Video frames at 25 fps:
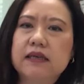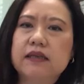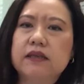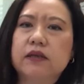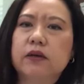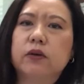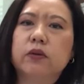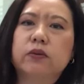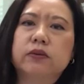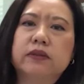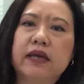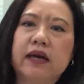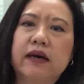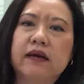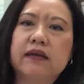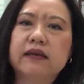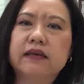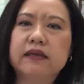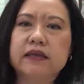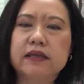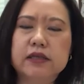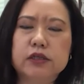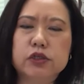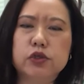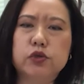in the hotel
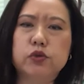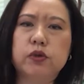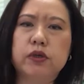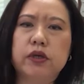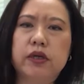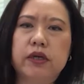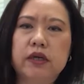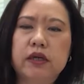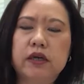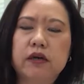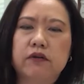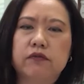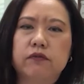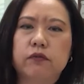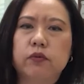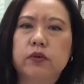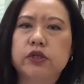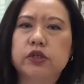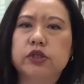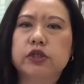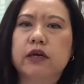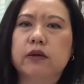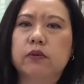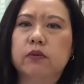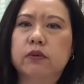industry, of
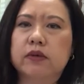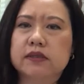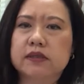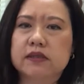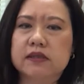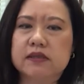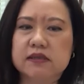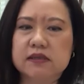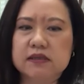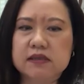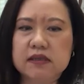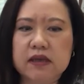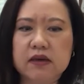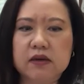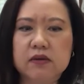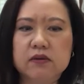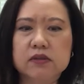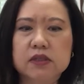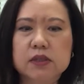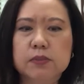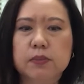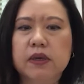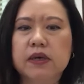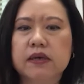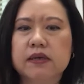which I was a
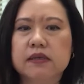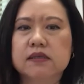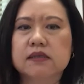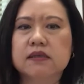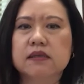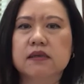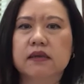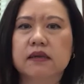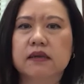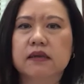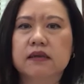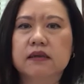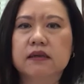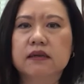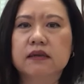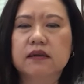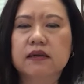salesperson,